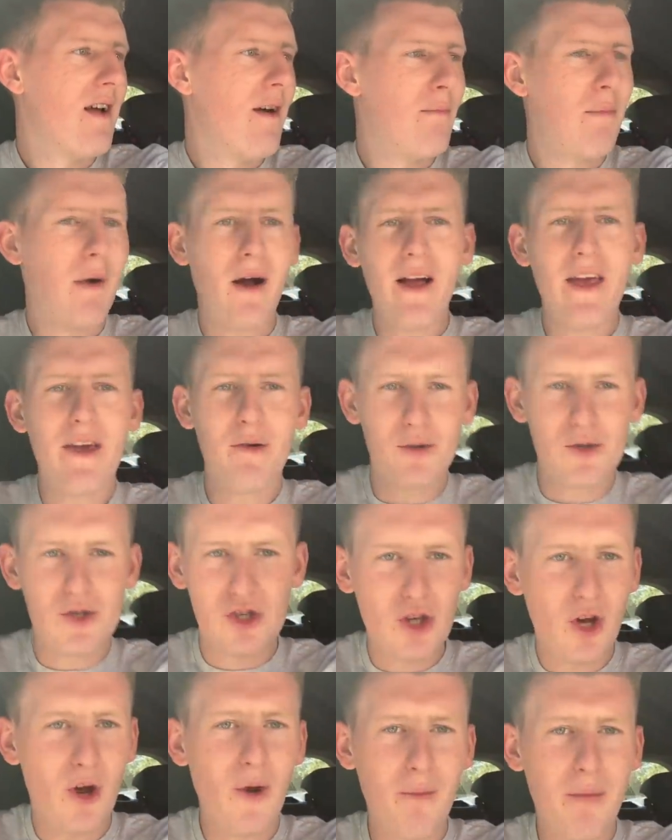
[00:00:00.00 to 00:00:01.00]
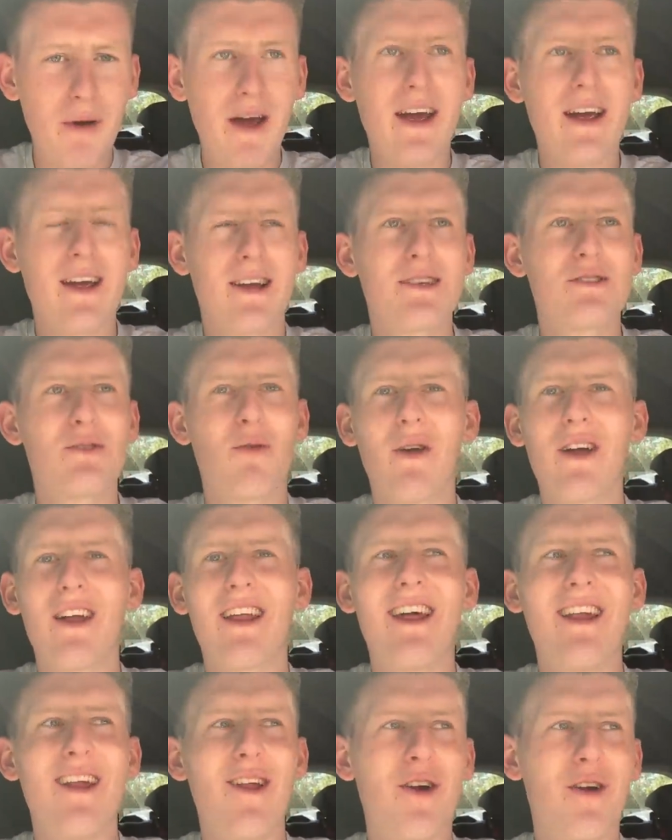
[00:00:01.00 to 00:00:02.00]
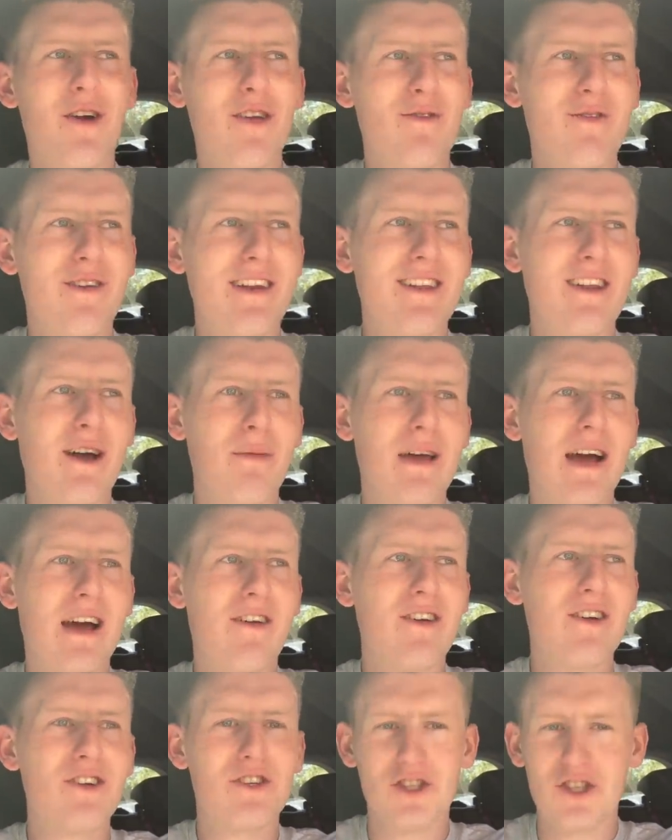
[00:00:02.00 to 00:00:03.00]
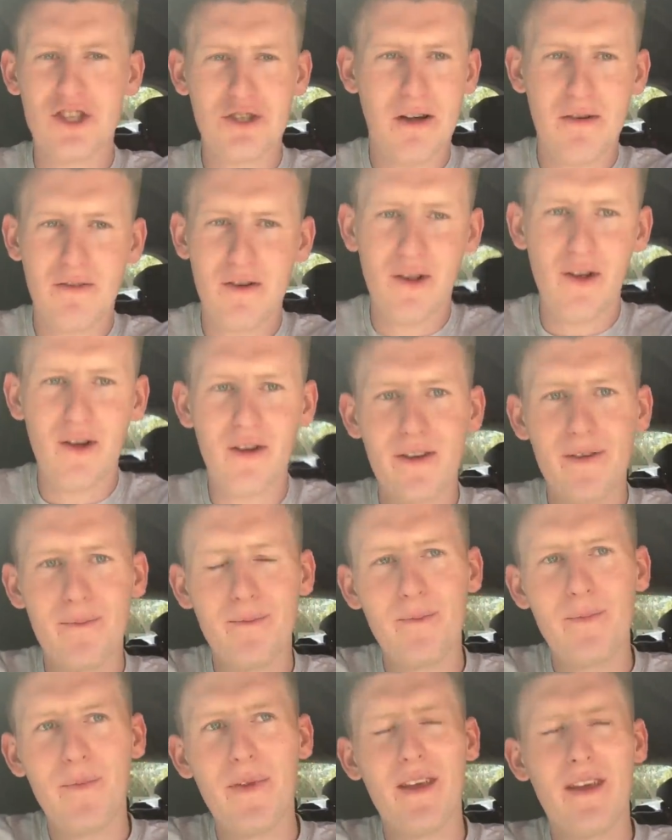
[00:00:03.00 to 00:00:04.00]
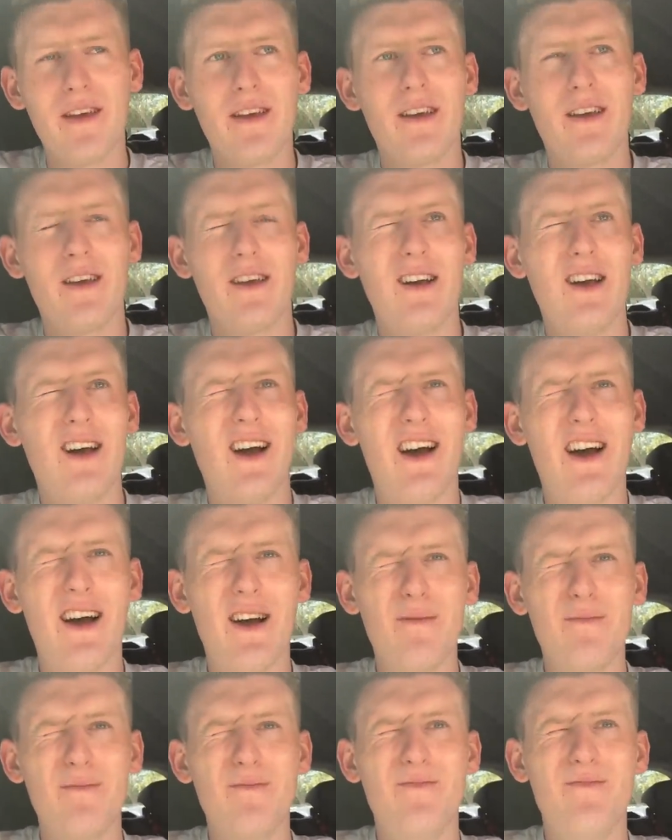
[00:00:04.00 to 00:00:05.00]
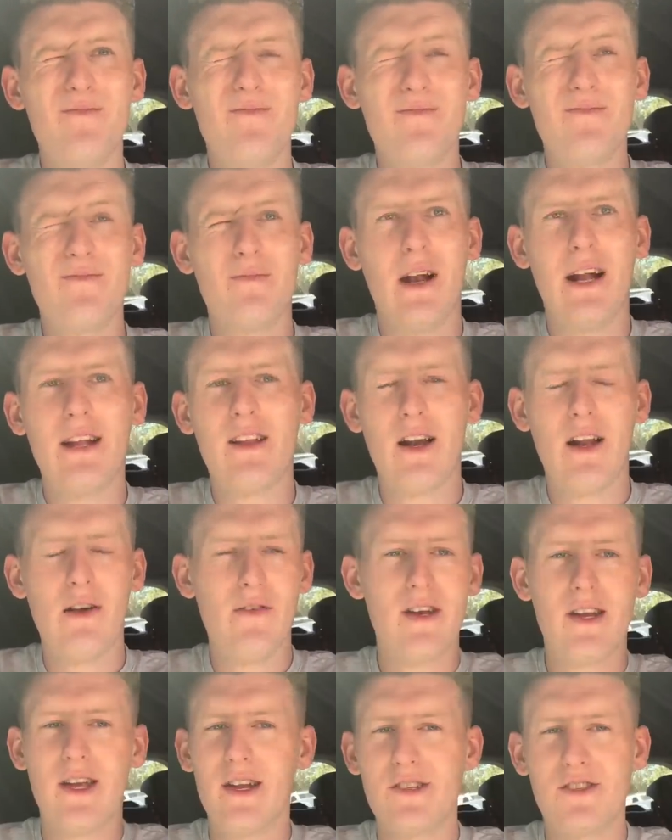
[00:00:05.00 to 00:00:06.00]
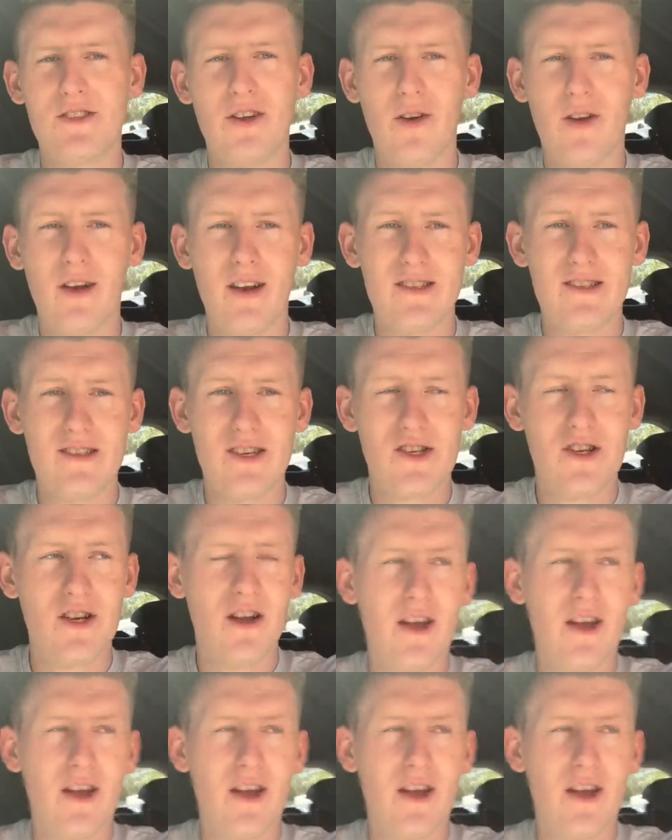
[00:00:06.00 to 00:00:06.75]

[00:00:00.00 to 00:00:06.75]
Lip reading: But it was so peng. So we went and had a look at the VW garage just to have a look. But I don't have any in stock, and it's literally